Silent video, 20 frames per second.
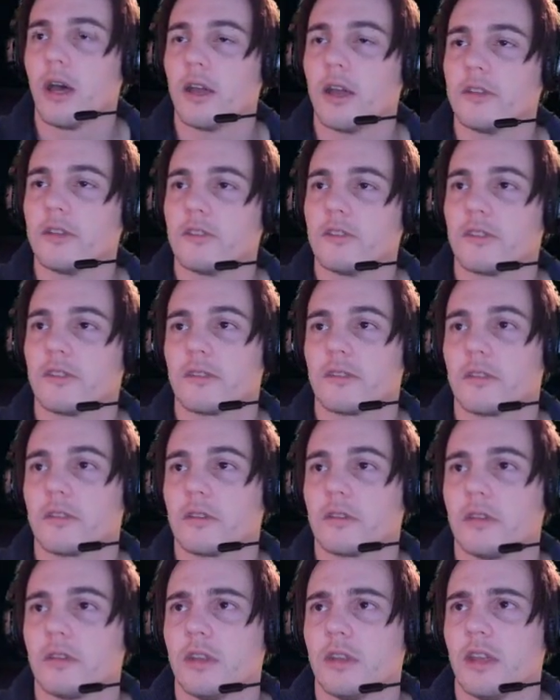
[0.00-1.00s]
Just
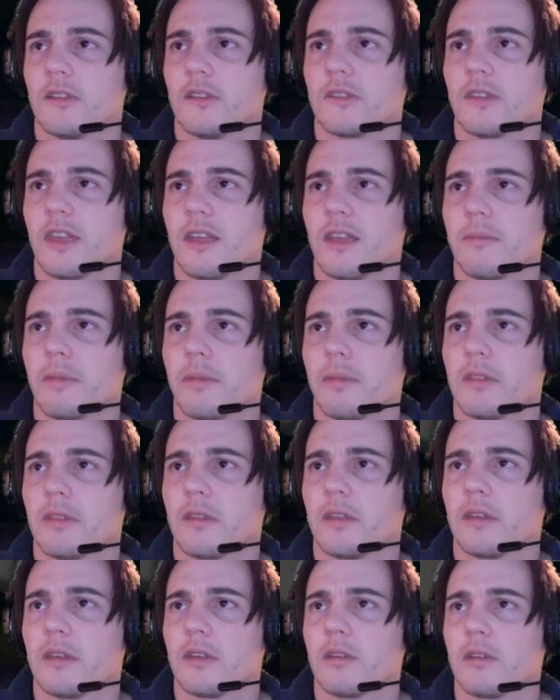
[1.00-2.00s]
hit escape, I
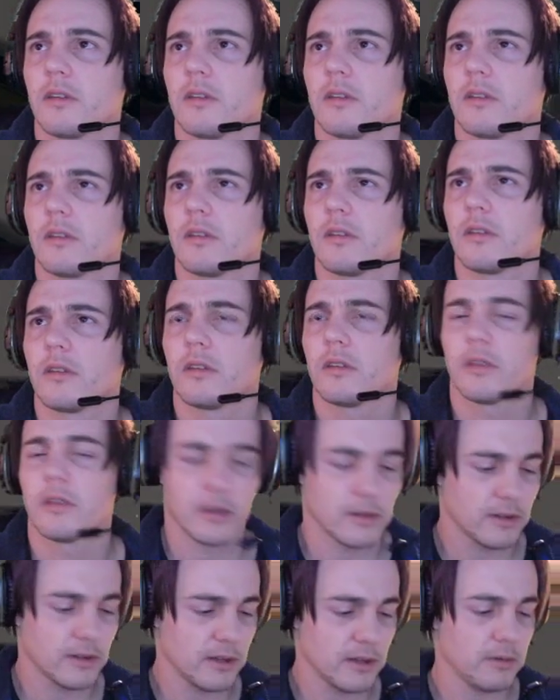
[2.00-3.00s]
think. Is that what